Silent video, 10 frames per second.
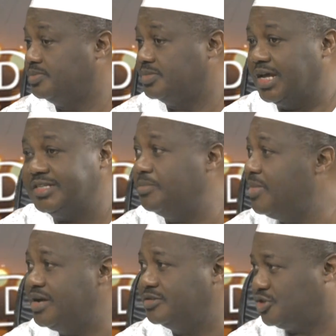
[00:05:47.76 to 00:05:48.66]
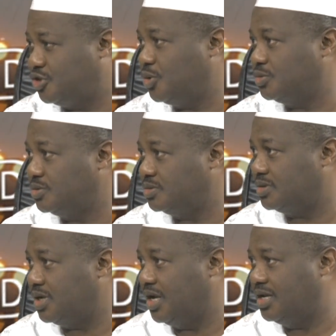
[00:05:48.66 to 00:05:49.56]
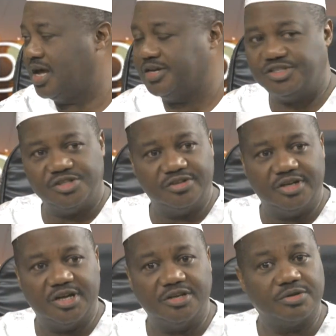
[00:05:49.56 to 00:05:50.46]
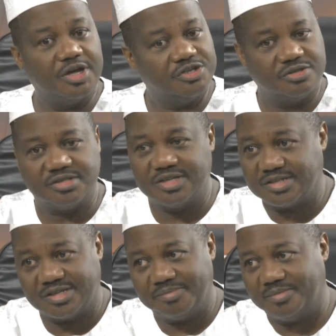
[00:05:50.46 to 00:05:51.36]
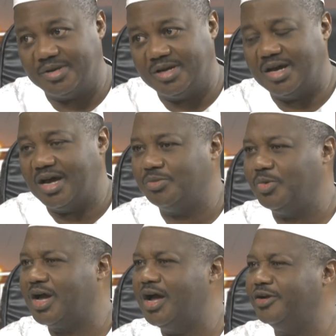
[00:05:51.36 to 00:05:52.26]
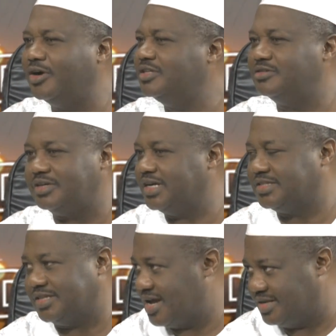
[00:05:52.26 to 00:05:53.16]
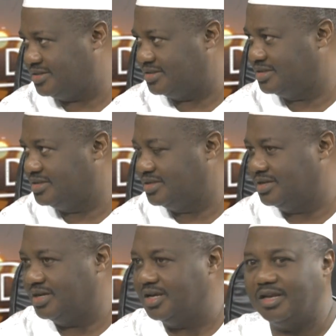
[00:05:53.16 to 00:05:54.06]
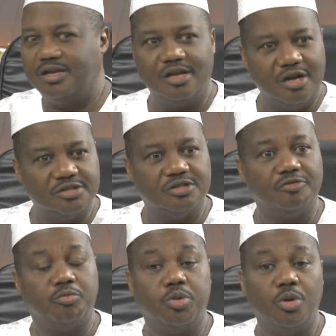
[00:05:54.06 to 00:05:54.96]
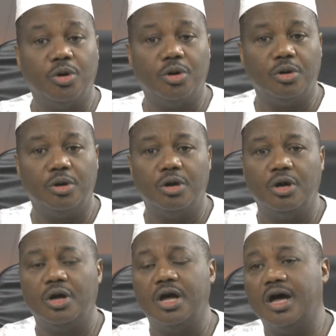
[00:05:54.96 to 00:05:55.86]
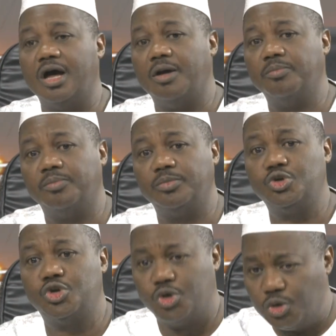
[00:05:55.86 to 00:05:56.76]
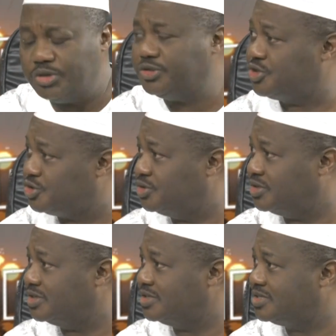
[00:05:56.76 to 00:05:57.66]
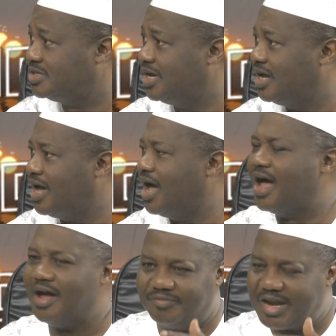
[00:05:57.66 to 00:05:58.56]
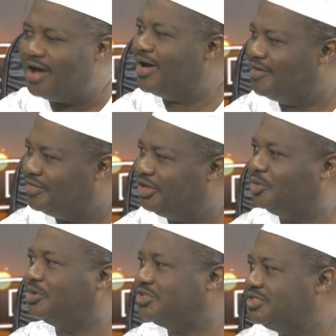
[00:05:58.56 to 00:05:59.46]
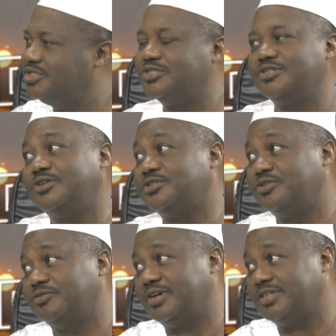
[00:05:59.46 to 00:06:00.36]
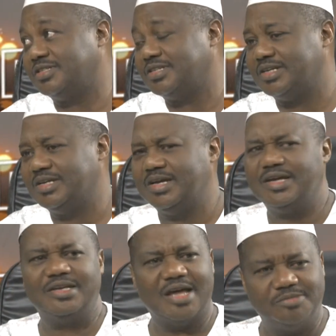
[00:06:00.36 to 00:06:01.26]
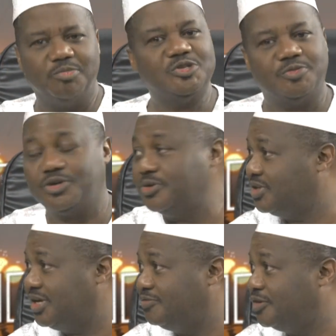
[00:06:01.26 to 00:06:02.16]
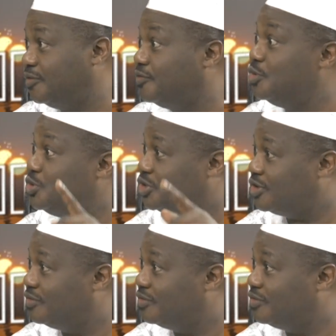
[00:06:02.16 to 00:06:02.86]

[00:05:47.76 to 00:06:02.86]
is a milestone in Nigerian education system, and we can't underrate that. A lot of poor, good students have now having the opportunity to go to university. That must be a good thing for the future of